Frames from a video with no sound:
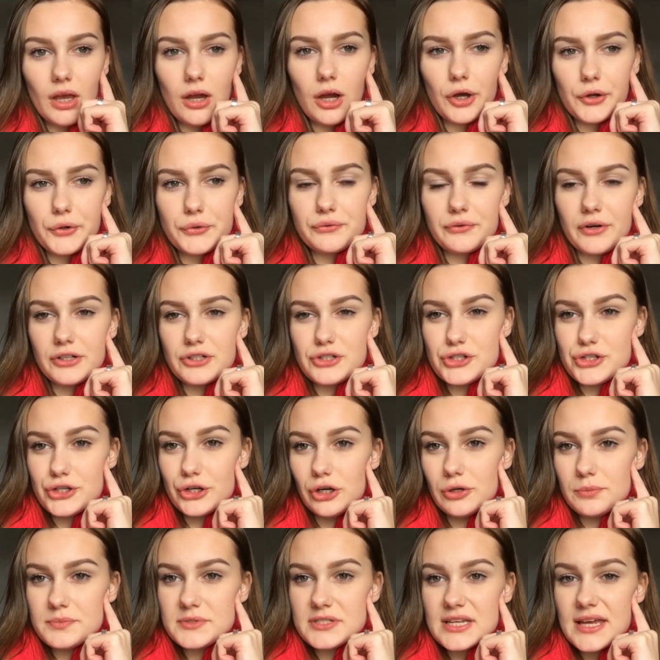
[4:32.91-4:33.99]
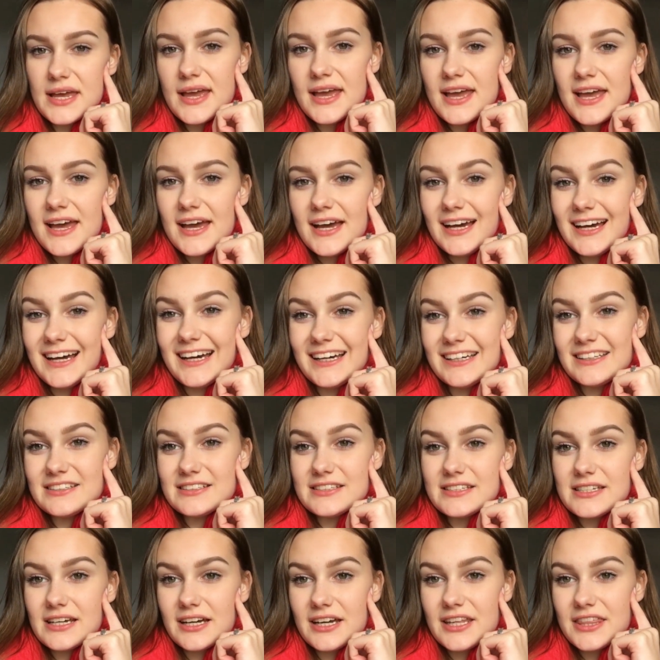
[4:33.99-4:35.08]
own run shops,
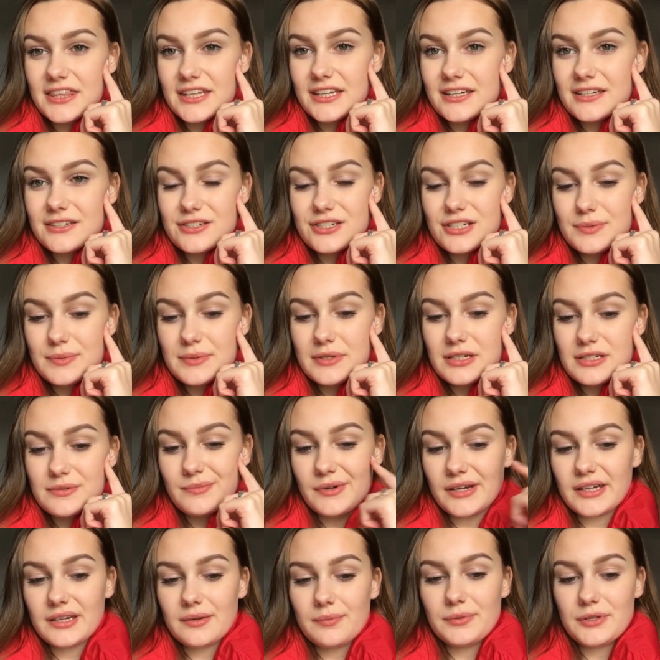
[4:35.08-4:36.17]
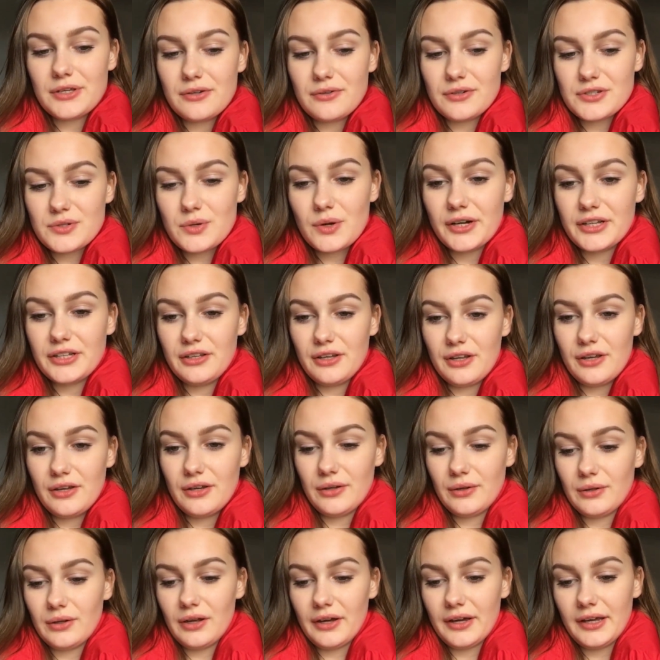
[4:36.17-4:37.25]
and I think it's just because my computer is quite
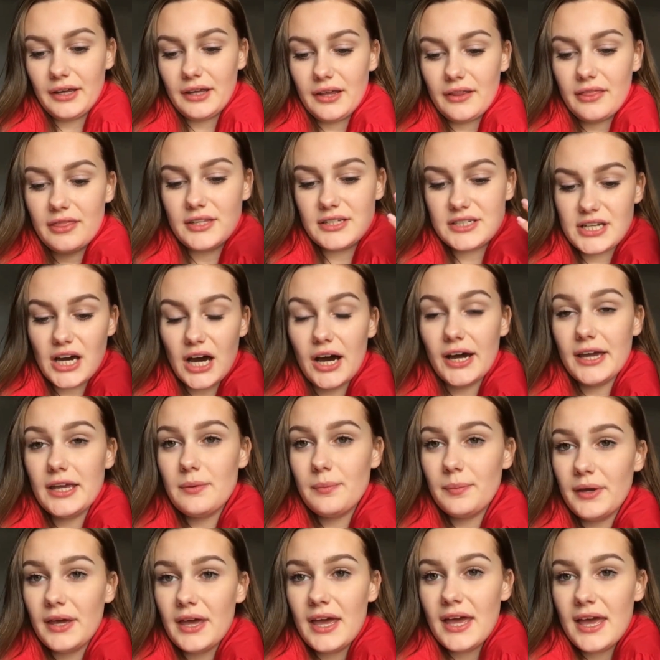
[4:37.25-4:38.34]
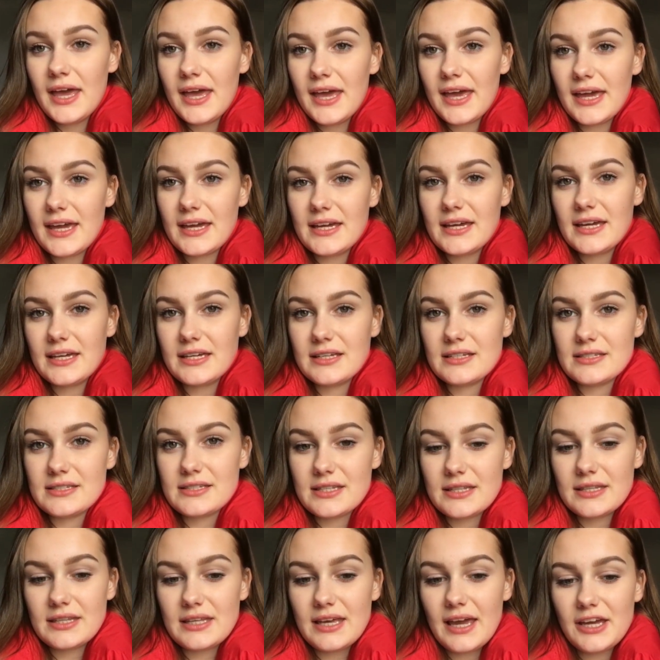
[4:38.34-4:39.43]
new, like the type, it is
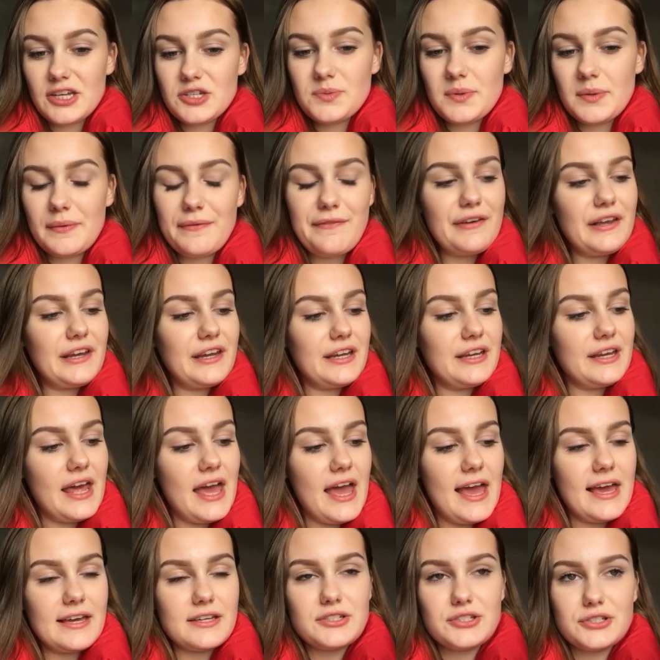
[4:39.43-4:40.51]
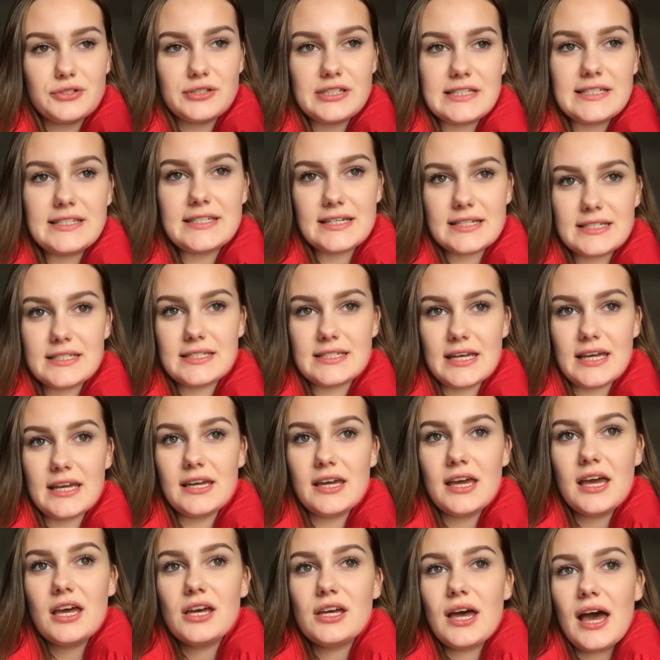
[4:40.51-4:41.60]
the HP Pavilion X360,
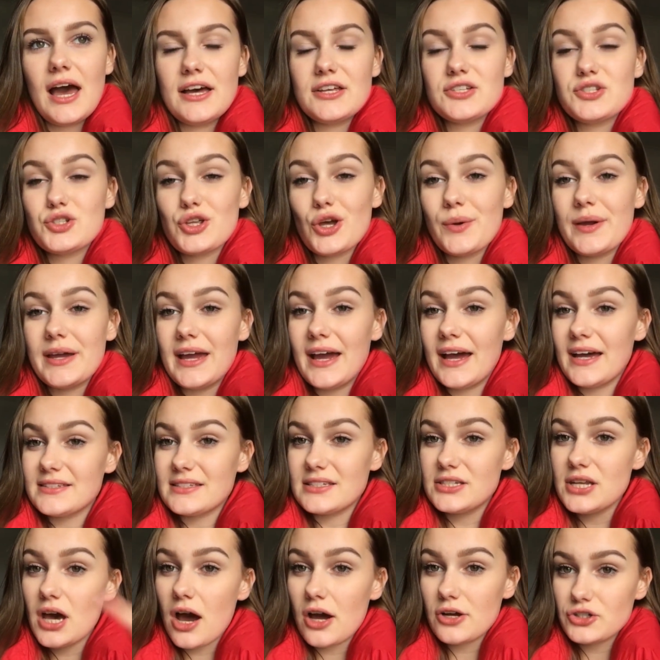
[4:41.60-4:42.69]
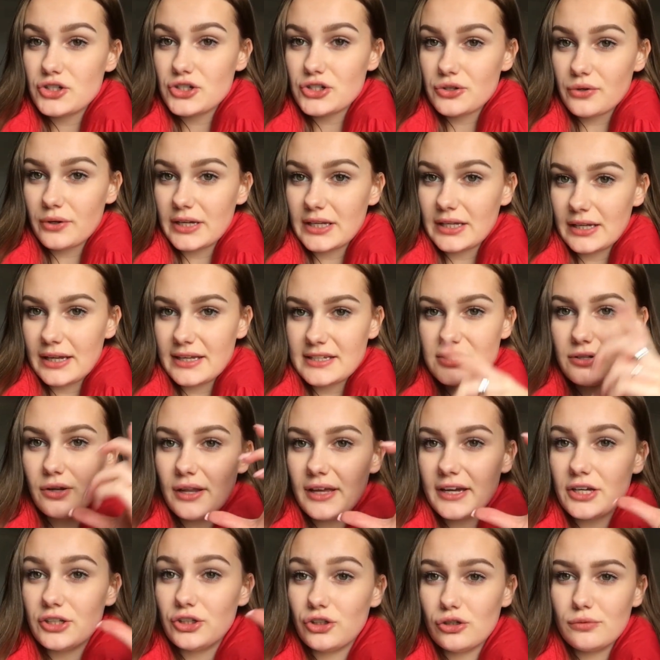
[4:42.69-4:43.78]
so it has a touch screen. It's not
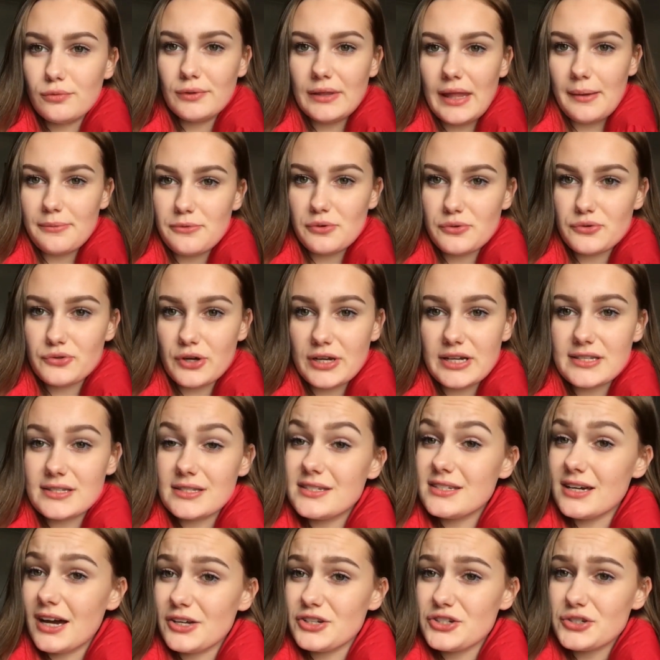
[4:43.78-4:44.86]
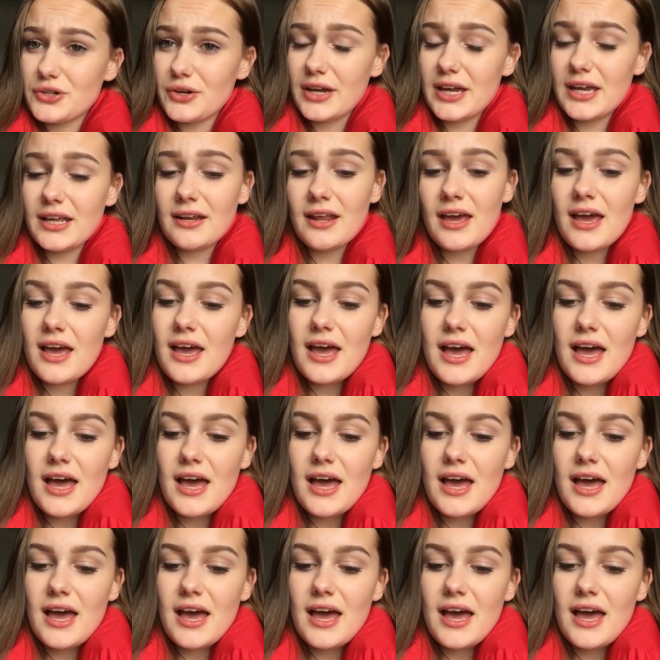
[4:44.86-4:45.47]
like a normal laptop screen, it's a touch screen.